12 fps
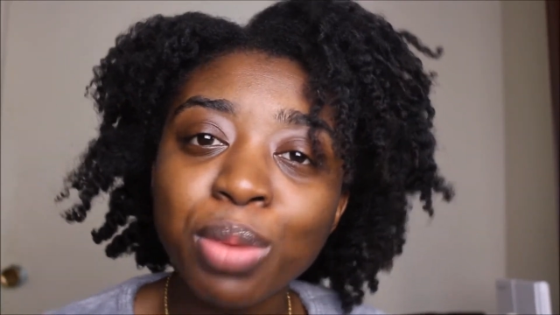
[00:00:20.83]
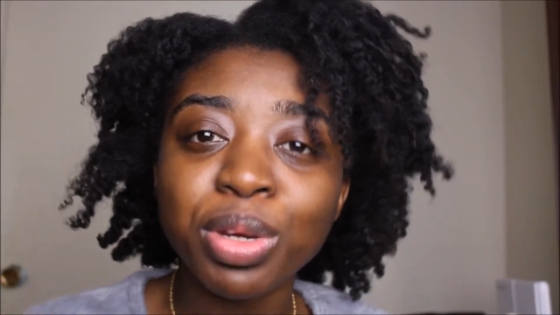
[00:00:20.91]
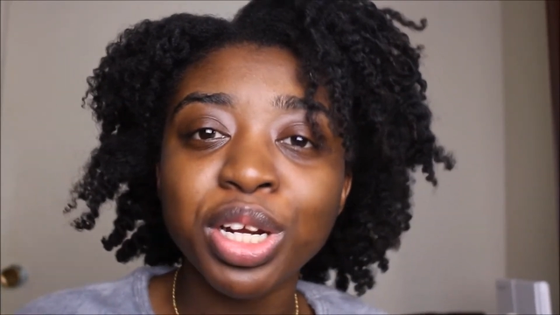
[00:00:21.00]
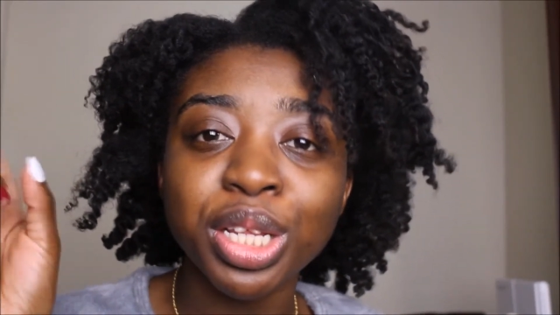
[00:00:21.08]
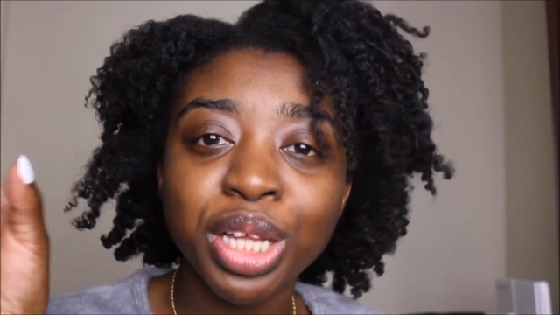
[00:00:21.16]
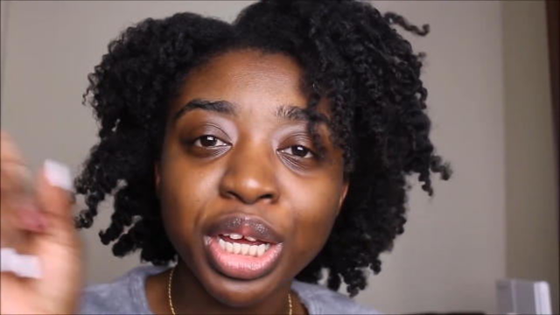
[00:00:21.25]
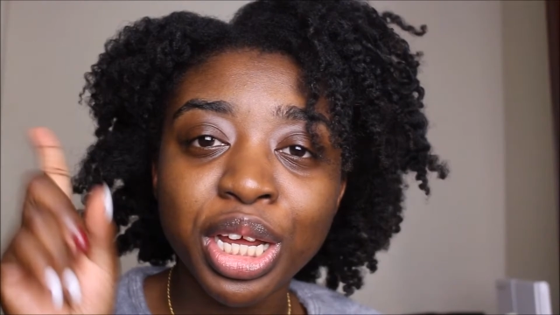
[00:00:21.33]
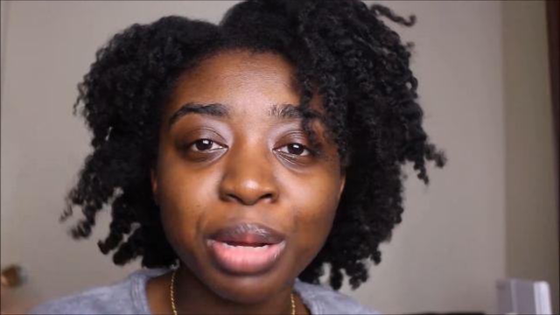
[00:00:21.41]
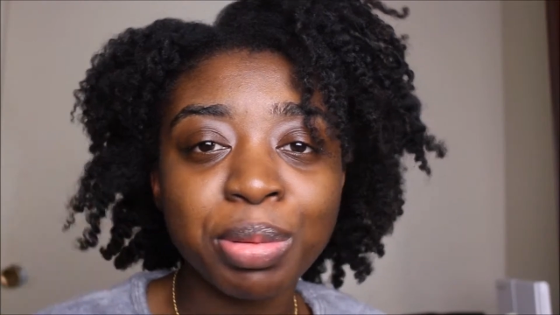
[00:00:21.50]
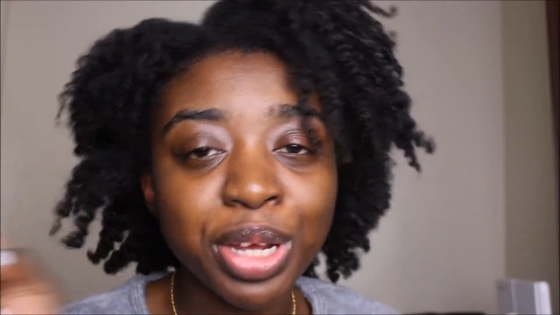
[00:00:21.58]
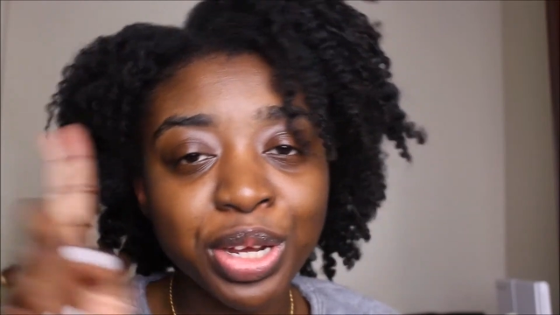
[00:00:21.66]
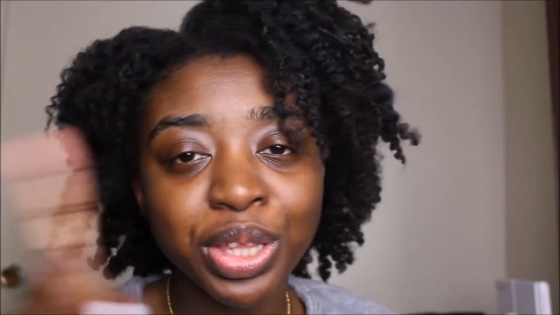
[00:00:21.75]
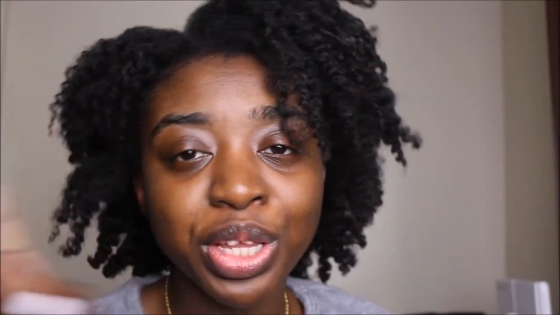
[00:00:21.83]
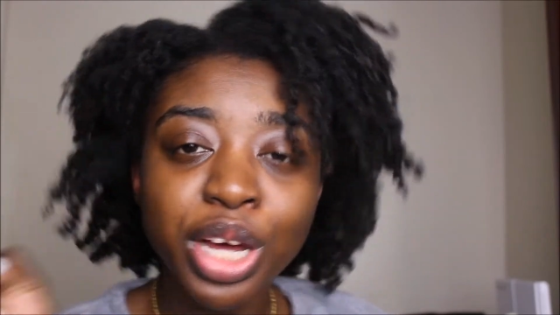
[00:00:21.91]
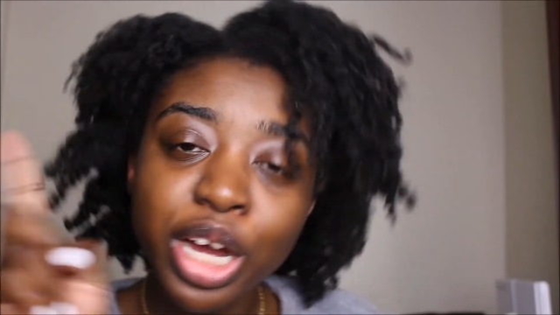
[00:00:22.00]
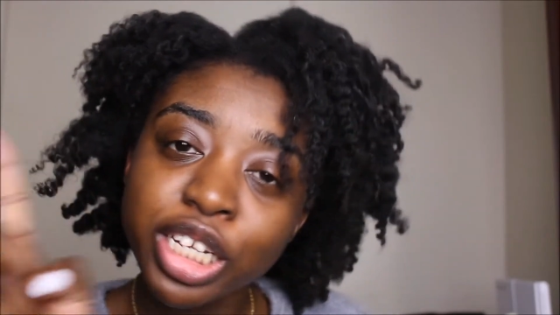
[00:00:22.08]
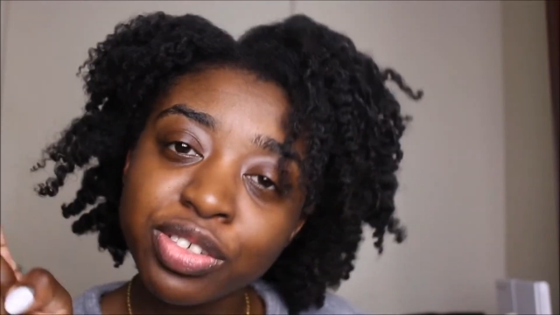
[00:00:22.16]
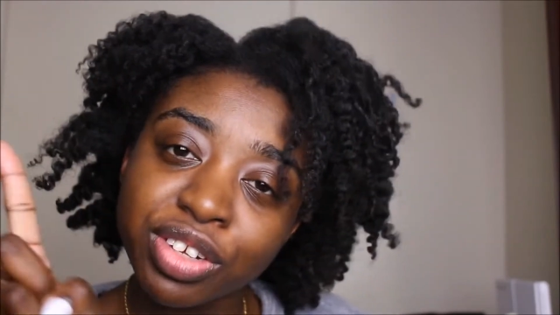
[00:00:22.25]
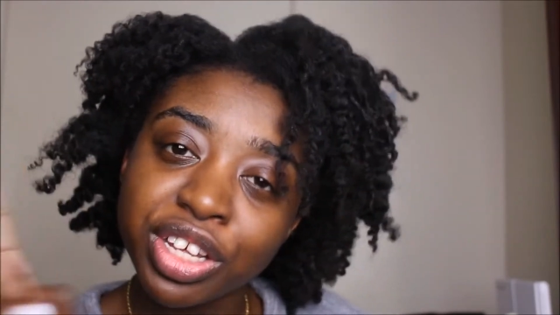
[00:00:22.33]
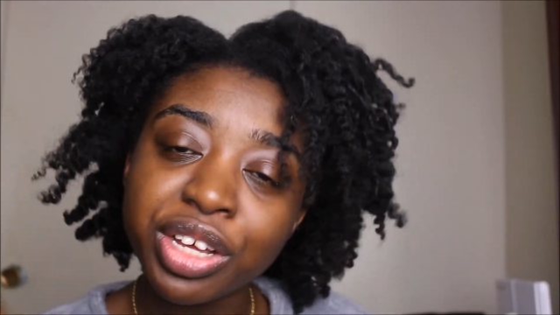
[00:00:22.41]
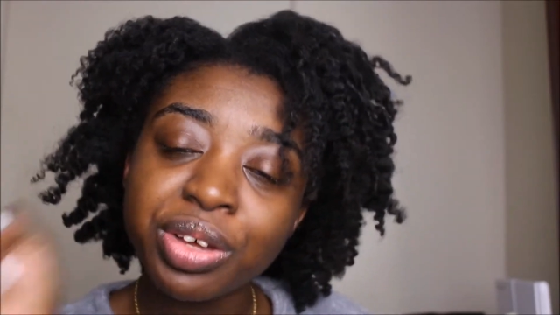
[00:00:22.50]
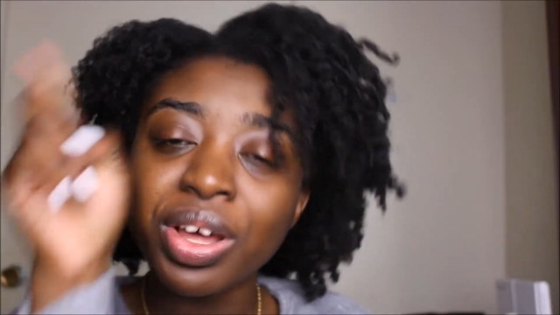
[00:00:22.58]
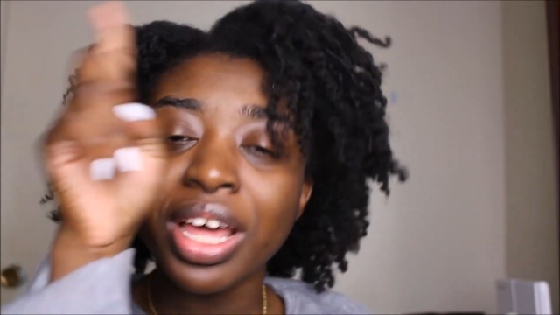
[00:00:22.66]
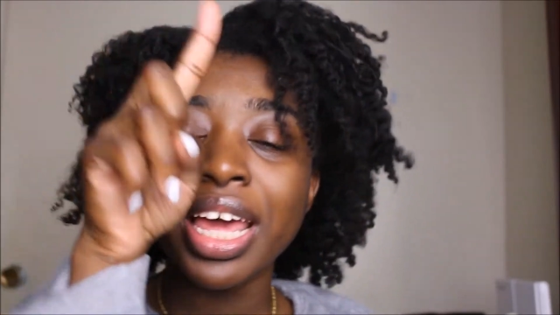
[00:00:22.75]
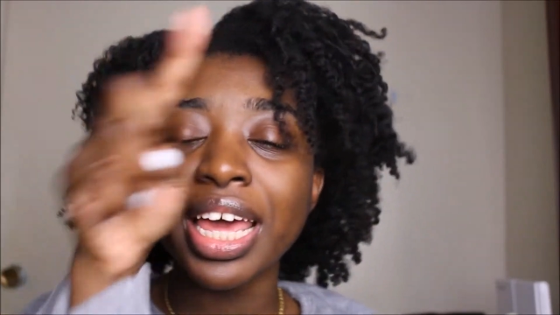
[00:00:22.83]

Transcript: I'm going to link it up here in the cards for you